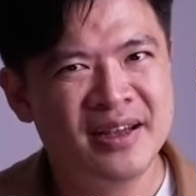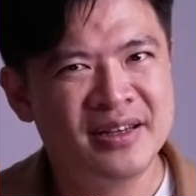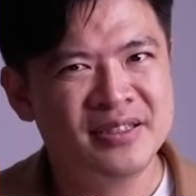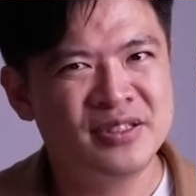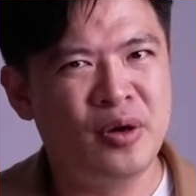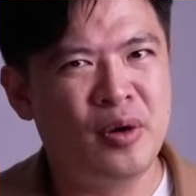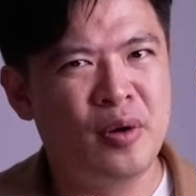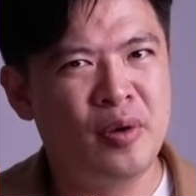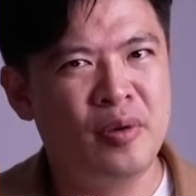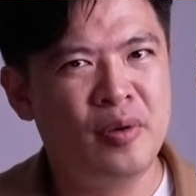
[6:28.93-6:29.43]

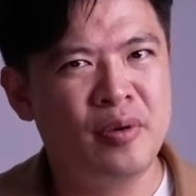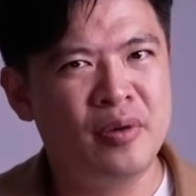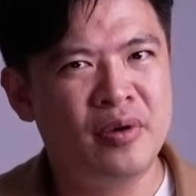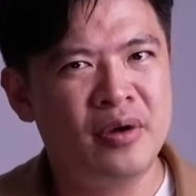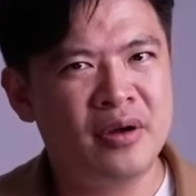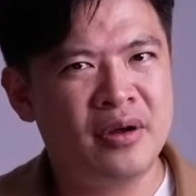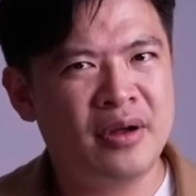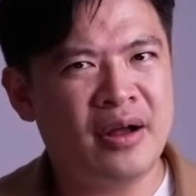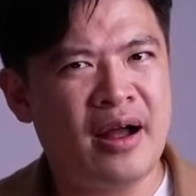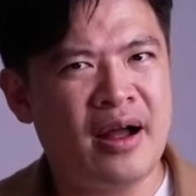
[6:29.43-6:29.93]
So
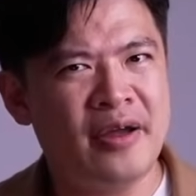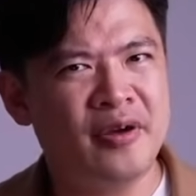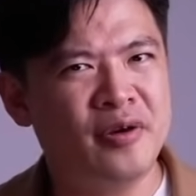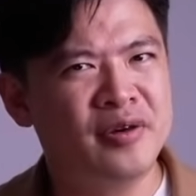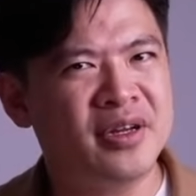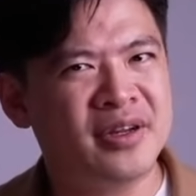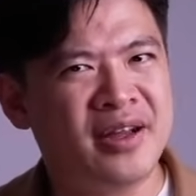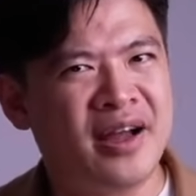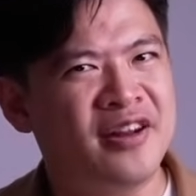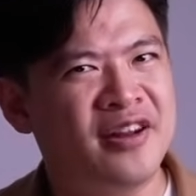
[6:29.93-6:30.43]

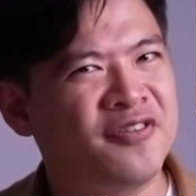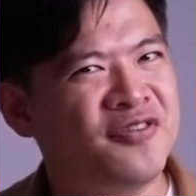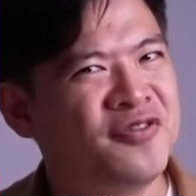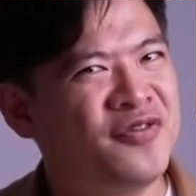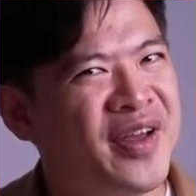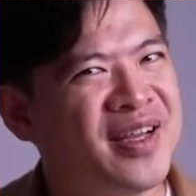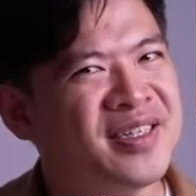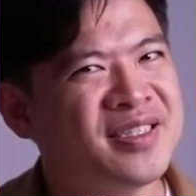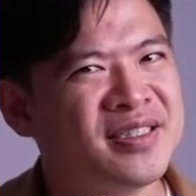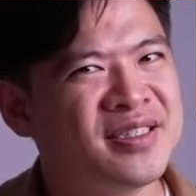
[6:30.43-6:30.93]
Iota kind of
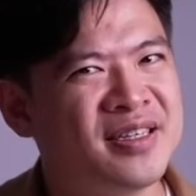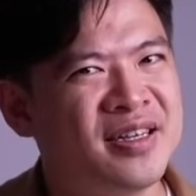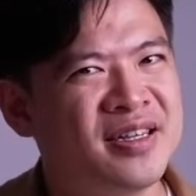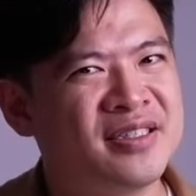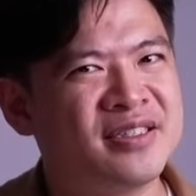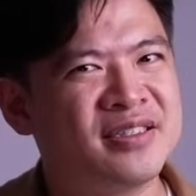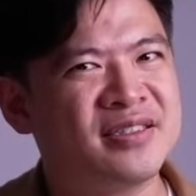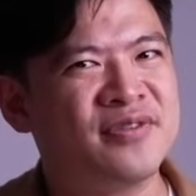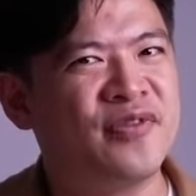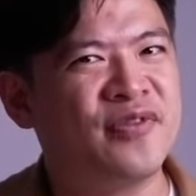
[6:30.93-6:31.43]
fixed
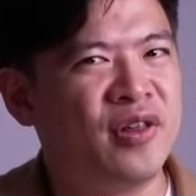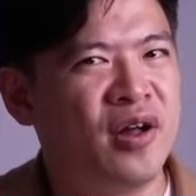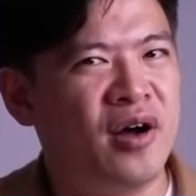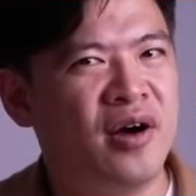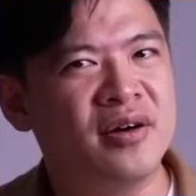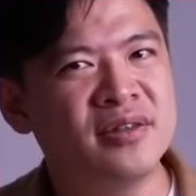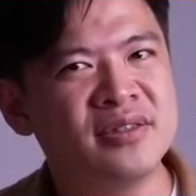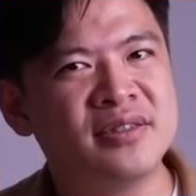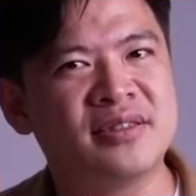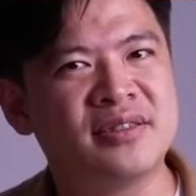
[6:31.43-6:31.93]
its
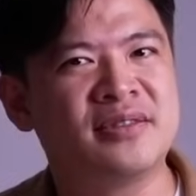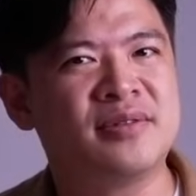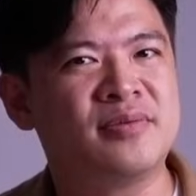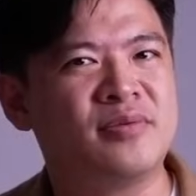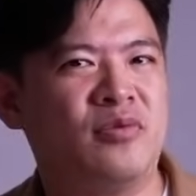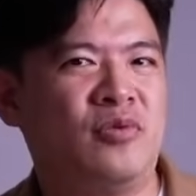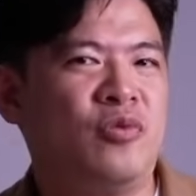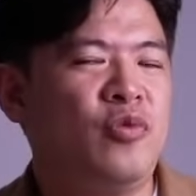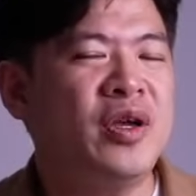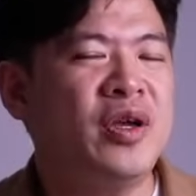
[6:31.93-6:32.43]
flaws, its
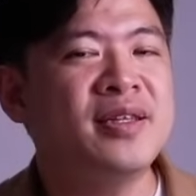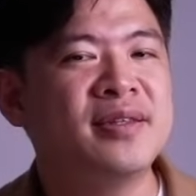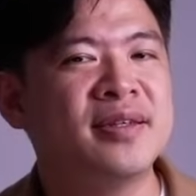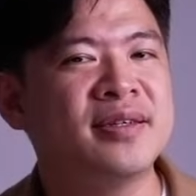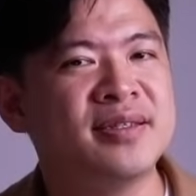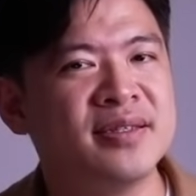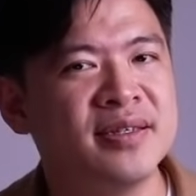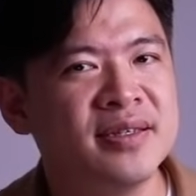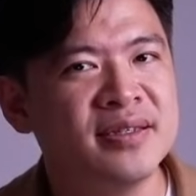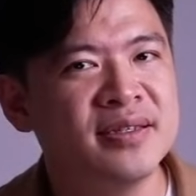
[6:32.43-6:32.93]

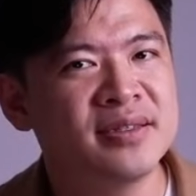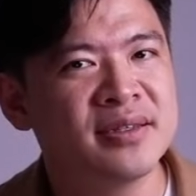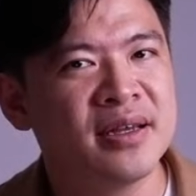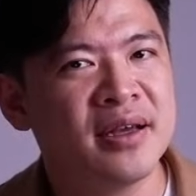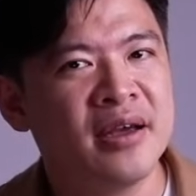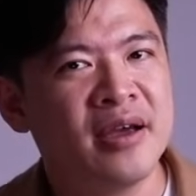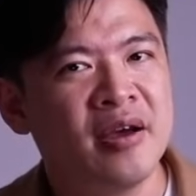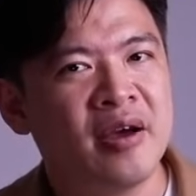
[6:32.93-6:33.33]
weaknesses,